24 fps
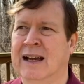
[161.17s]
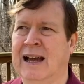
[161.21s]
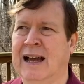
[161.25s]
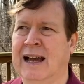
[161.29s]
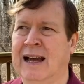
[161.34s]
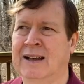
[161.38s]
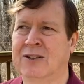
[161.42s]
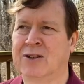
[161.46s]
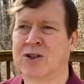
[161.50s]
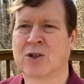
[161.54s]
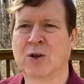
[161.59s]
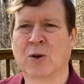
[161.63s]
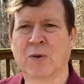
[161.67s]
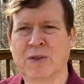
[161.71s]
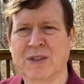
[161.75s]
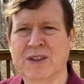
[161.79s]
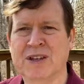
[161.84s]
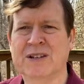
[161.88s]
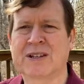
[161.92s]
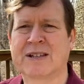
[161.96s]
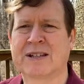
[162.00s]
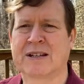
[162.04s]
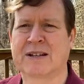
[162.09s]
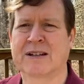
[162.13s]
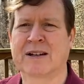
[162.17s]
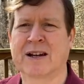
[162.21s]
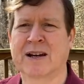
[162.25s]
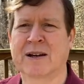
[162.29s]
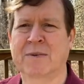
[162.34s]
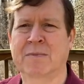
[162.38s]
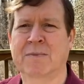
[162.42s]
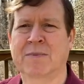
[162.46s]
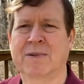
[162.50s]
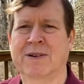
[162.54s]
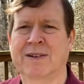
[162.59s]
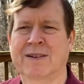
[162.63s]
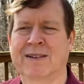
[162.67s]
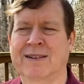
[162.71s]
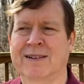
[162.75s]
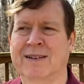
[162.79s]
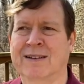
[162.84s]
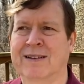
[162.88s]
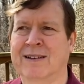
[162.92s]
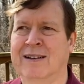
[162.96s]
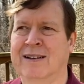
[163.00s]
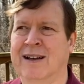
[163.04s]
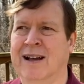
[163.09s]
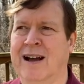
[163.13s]
And so this time,
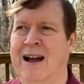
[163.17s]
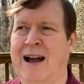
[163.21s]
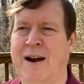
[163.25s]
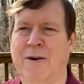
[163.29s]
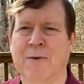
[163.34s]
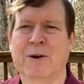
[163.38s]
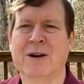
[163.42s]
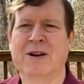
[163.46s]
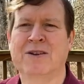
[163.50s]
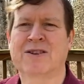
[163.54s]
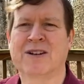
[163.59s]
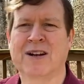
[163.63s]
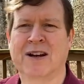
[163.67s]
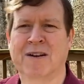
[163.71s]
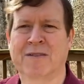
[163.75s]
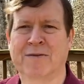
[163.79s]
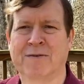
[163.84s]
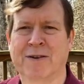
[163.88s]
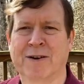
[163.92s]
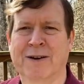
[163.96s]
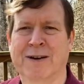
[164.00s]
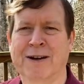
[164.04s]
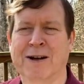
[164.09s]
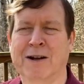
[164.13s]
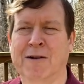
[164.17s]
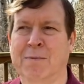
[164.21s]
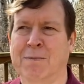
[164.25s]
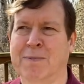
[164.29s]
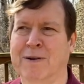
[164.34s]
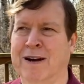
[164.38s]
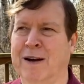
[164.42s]
I reached out for help.